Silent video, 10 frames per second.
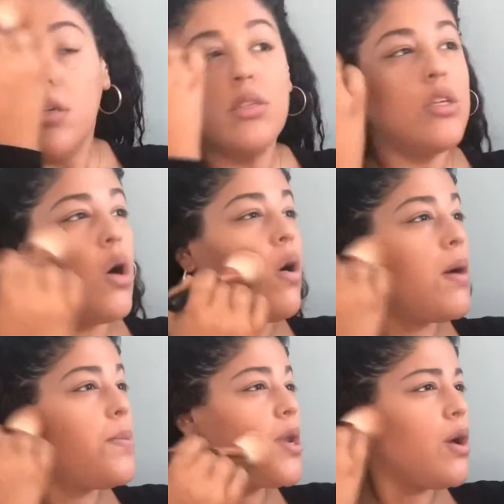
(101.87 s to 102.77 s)
So
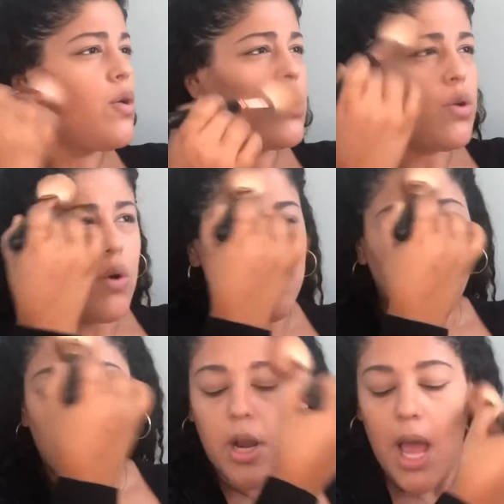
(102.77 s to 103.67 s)
I'm gonna go a little
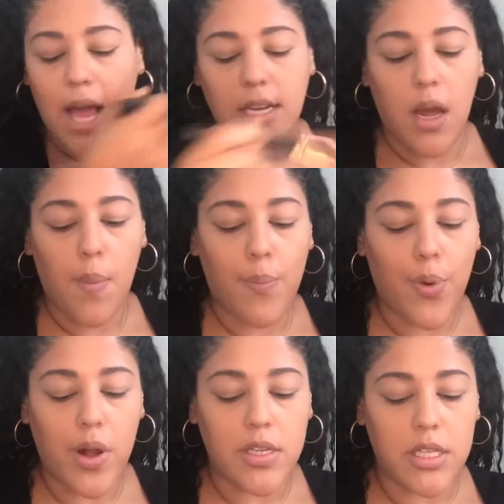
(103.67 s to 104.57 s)
overboard and
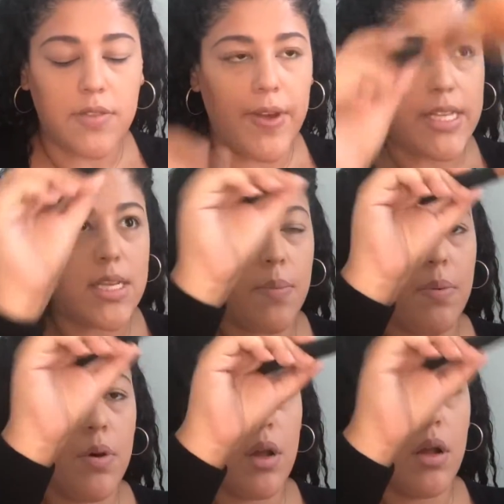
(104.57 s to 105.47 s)
bronze this face up
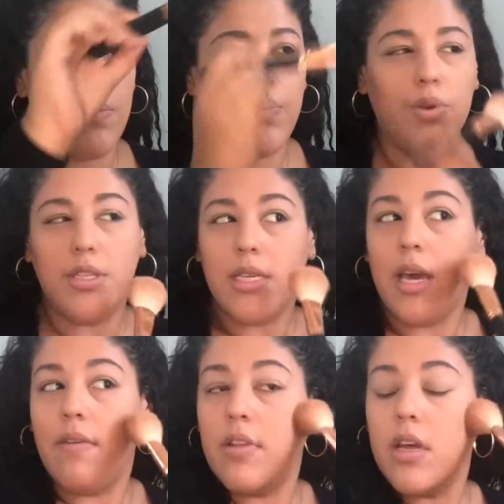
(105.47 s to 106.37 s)
pretty
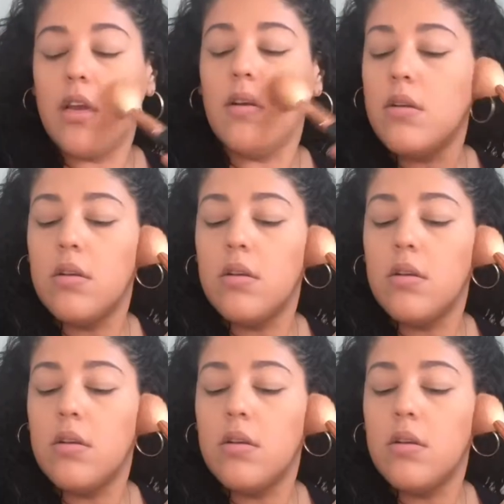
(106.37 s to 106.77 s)
heavily.